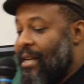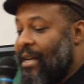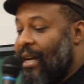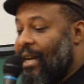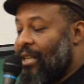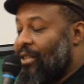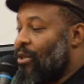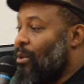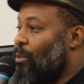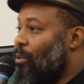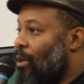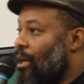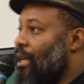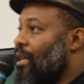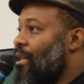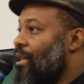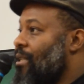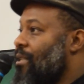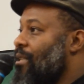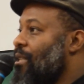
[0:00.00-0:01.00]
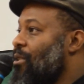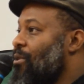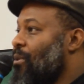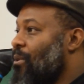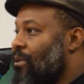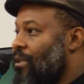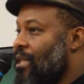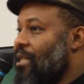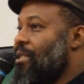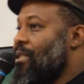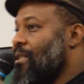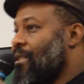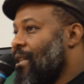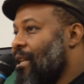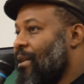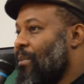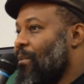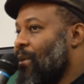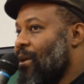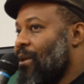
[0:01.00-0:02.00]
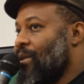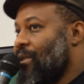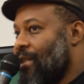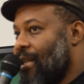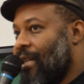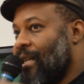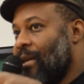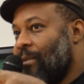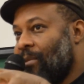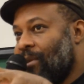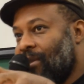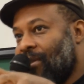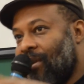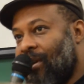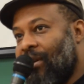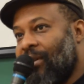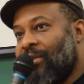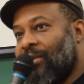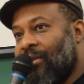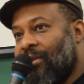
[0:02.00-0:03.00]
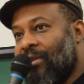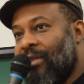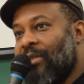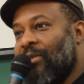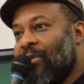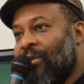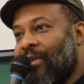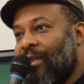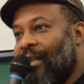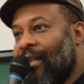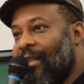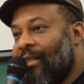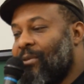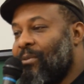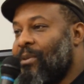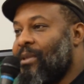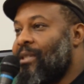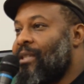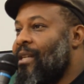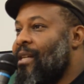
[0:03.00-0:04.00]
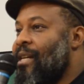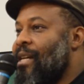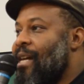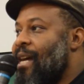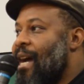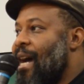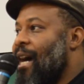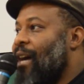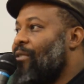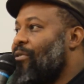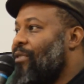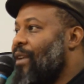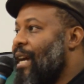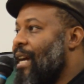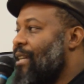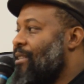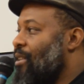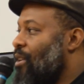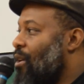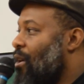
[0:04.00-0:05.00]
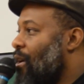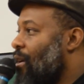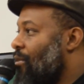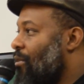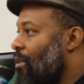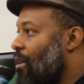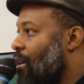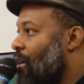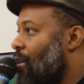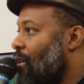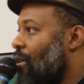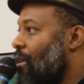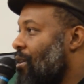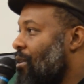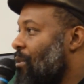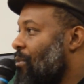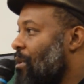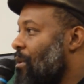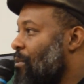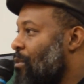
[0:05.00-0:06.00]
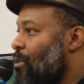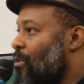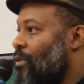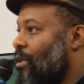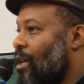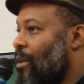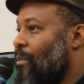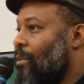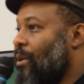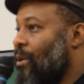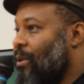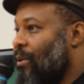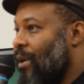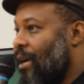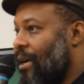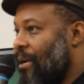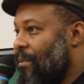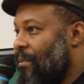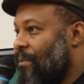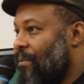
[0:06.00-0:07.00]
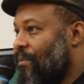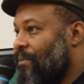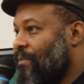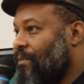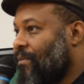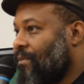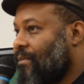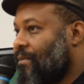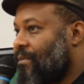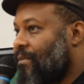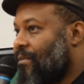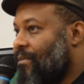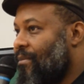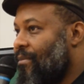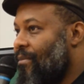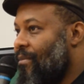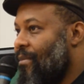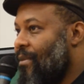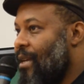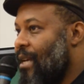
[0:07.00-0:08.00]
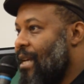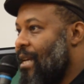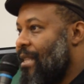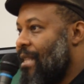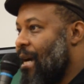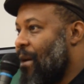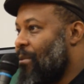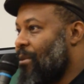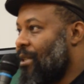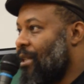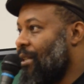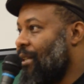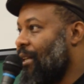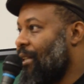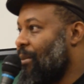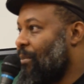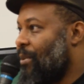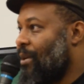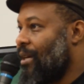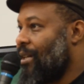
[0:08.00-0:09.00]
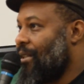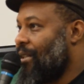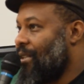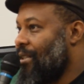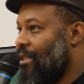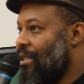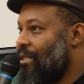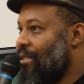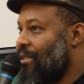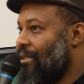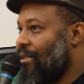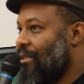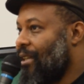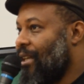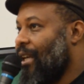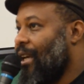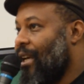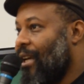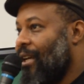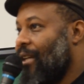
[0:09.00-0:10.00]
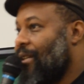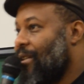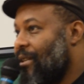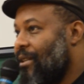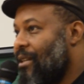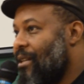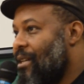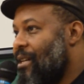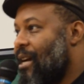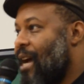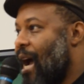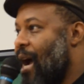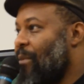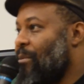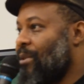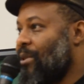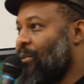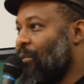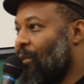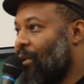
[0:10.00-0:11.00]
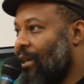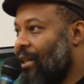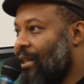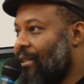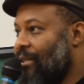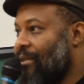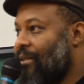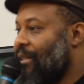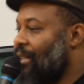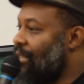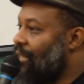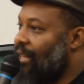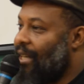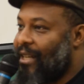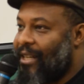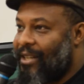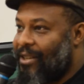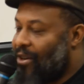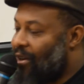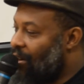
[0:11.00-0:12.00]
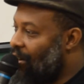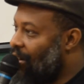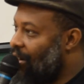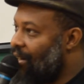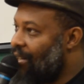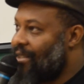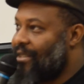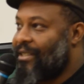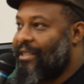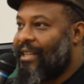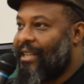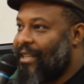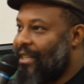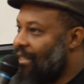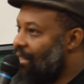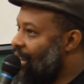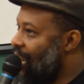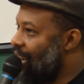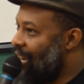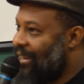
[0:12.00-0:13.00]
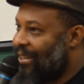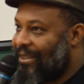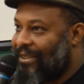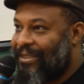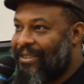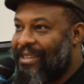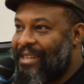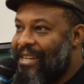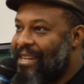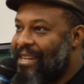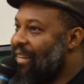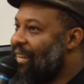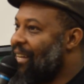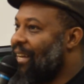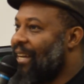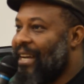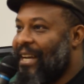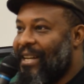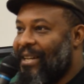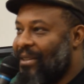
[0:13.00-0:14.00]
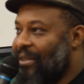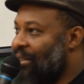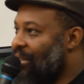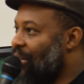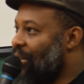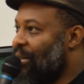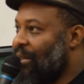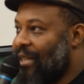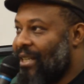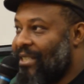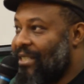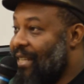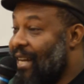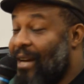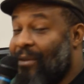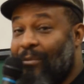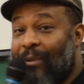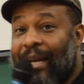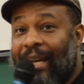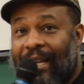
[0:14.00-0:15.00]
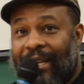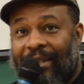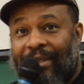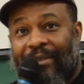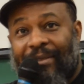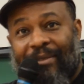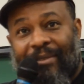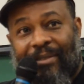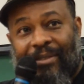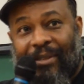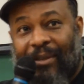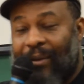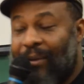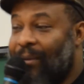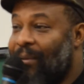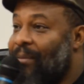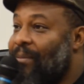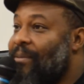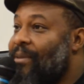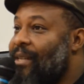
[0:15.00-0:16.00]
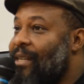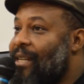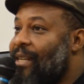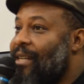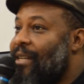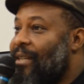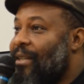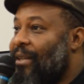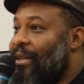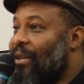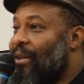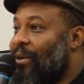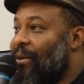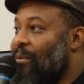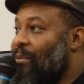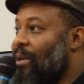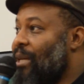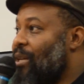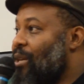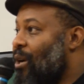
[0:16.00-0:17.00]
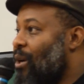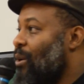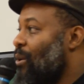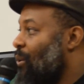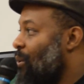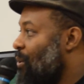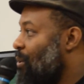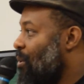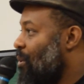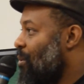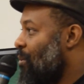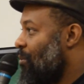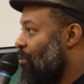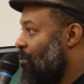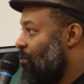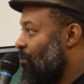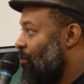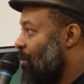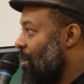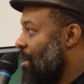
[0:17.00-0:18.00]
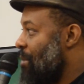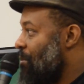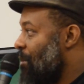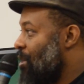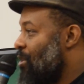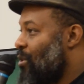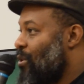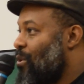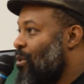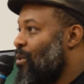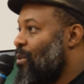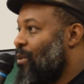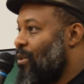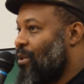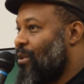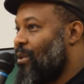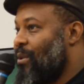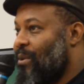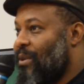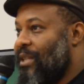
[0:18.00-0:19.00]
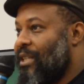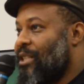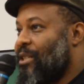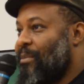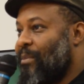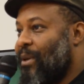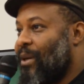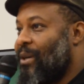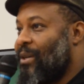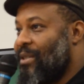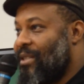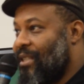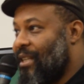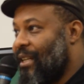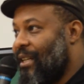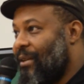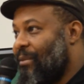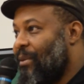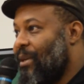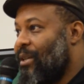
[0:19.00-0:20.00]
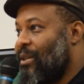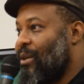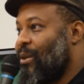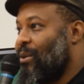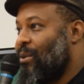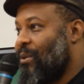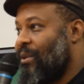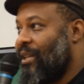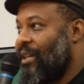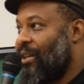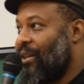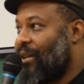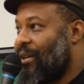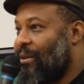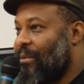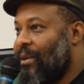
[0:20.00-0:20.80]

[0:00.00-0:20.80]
And so one of the central tensions that emerged there that was also central to us was how fast and hard do we move our program? That was another part of the tension. Again, I was one, let's hit it hard, let's hit it now, and you know, let's not wait. So, you know, we know pretty much who is who in the small city. We know who they are.